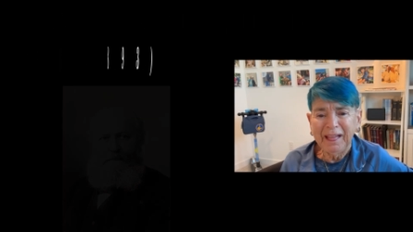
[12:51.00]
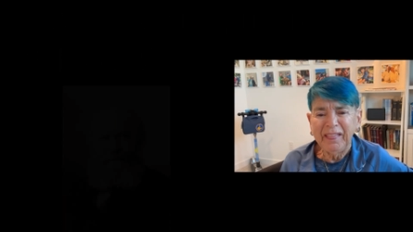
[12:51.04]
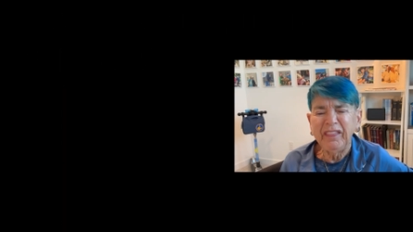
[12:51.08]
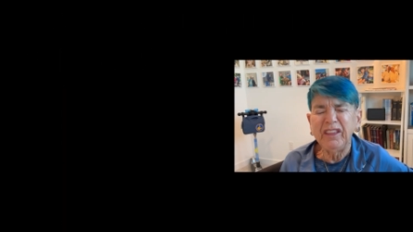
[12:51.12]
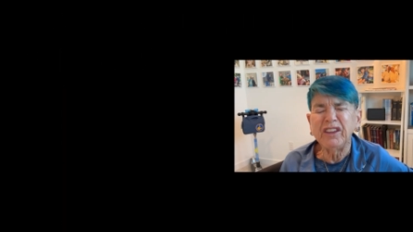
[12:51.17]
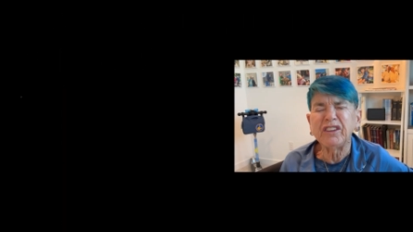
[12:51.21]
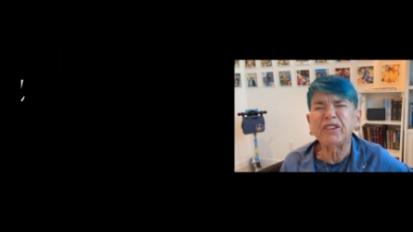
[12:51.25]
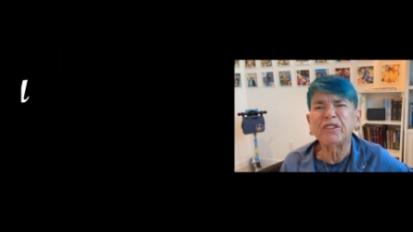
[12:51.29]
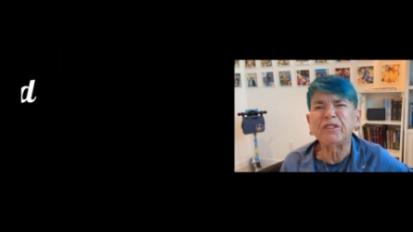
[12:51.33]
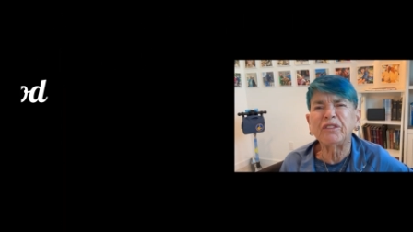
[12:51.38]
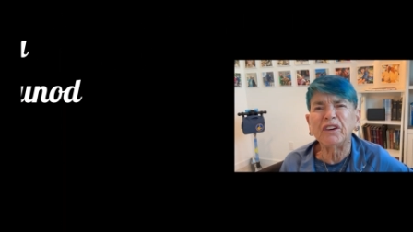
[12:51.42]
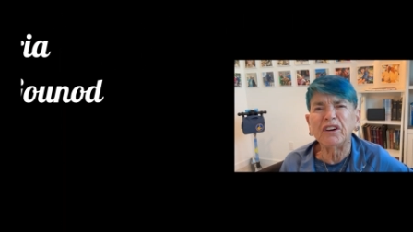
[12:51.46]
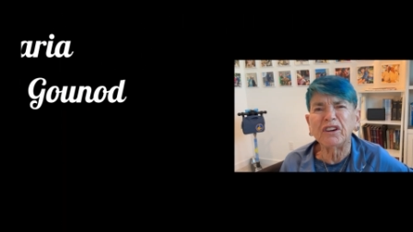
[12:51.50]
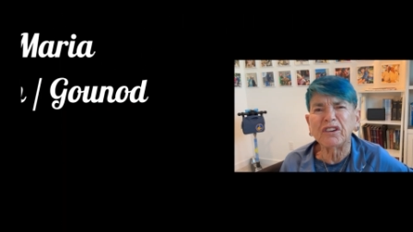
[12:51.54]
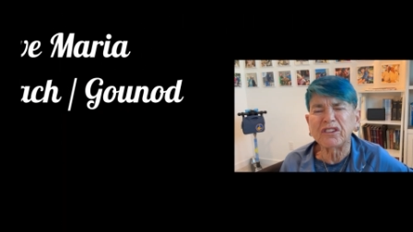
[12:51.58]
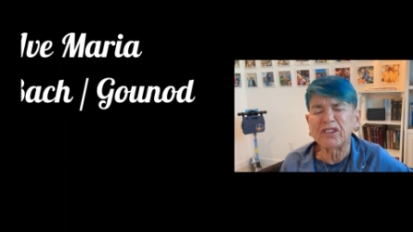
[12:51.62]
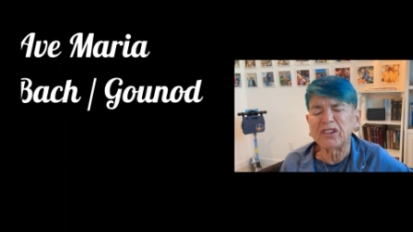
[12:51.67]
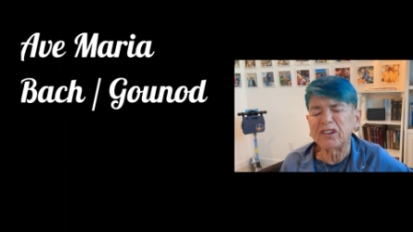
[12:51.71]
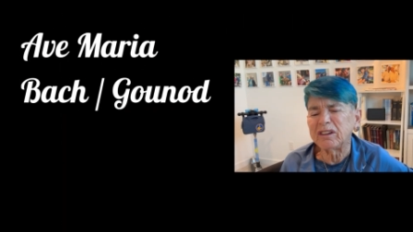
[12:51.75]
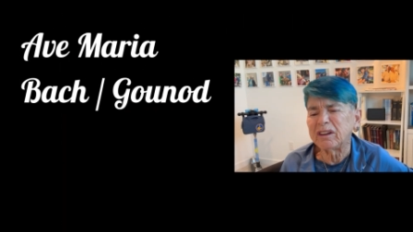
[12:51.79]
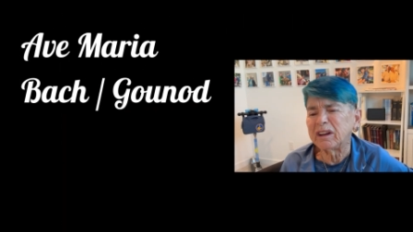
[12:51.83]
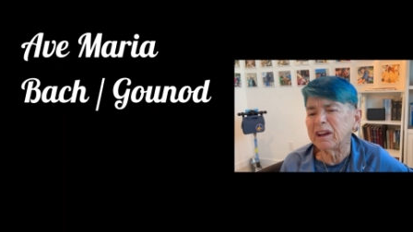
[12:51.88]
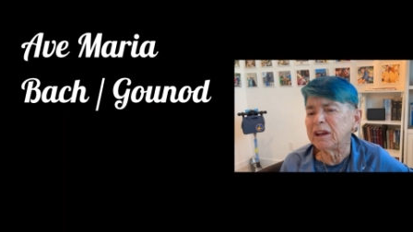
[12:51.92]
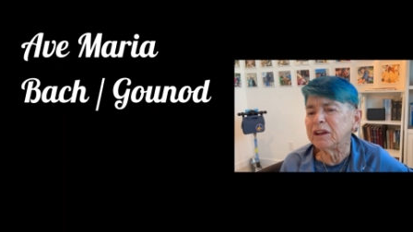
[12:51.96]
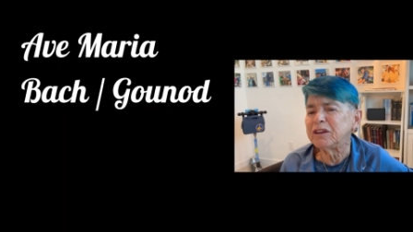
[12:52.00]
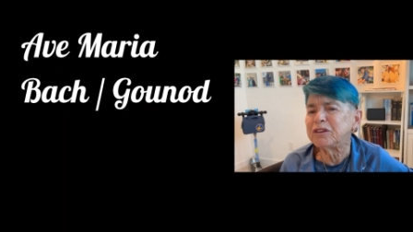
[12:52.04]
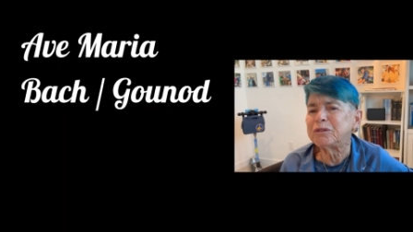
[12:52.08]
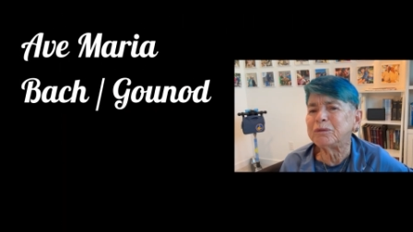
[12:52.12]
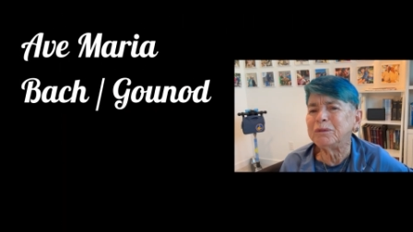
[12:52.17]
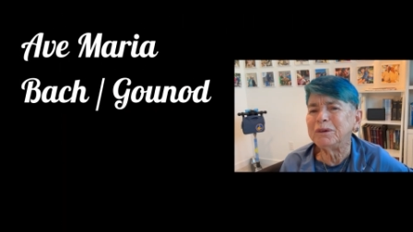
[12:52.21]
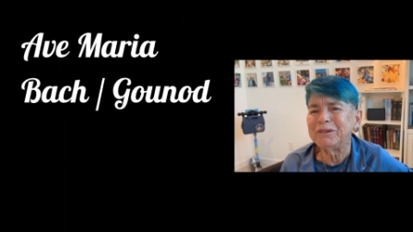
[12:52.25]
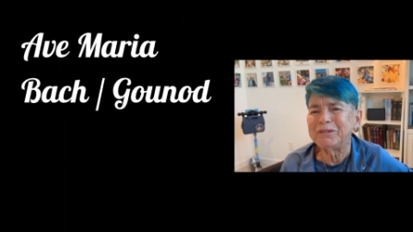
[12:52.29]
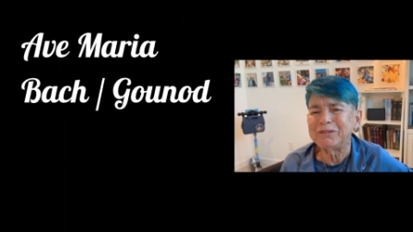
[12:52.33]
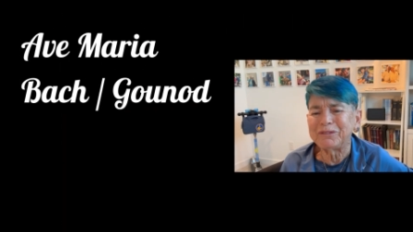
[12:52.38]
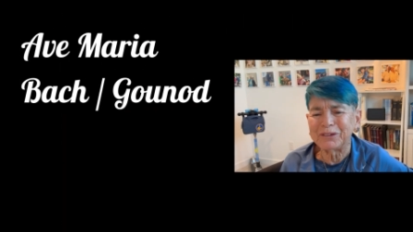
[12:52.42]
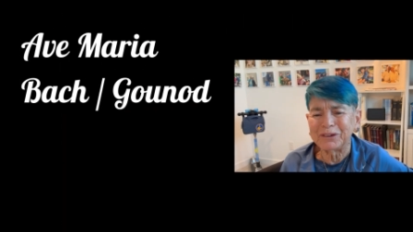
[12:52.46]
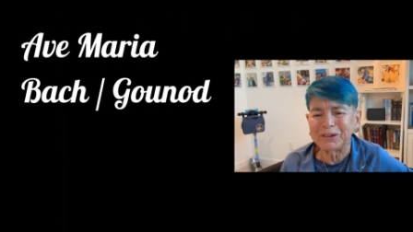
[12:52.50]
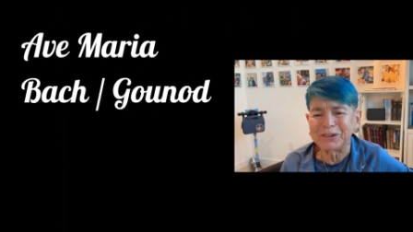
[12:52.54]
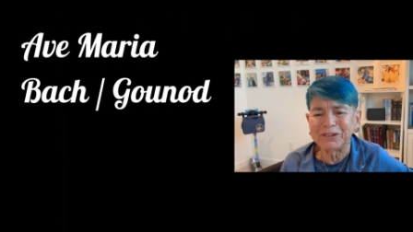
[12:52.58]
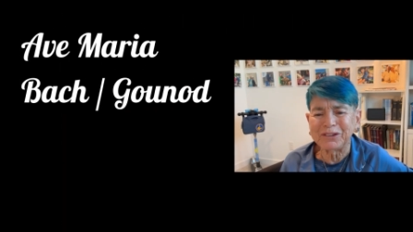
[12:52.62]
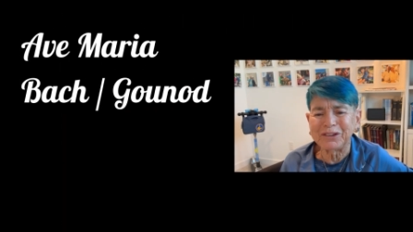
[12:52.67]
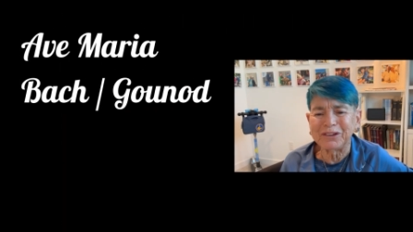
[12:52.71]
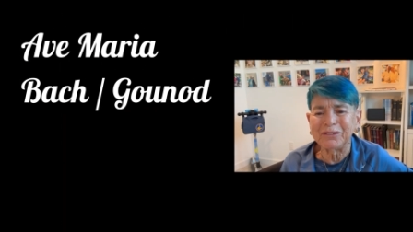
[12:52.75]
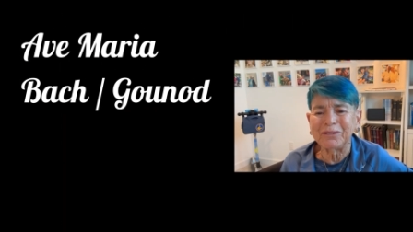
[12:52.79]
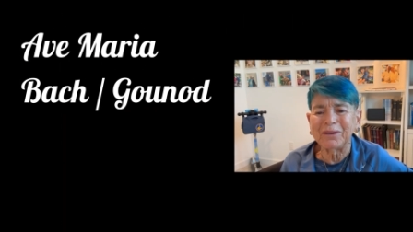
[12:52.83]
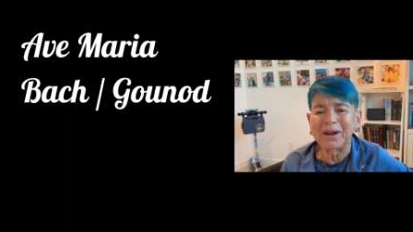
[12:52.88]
This version is referred to